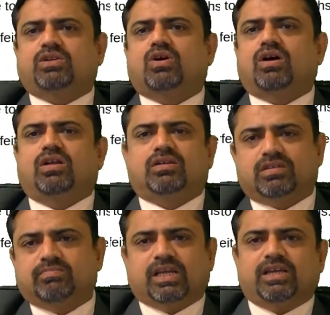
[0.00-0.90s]
hall or
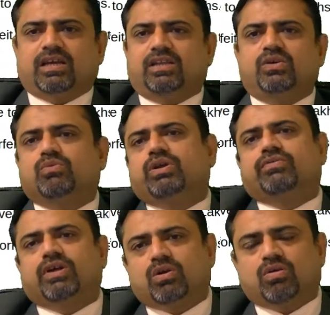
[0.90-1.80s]
something, and you
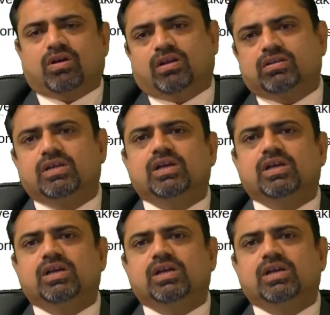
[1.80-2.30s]
give the token.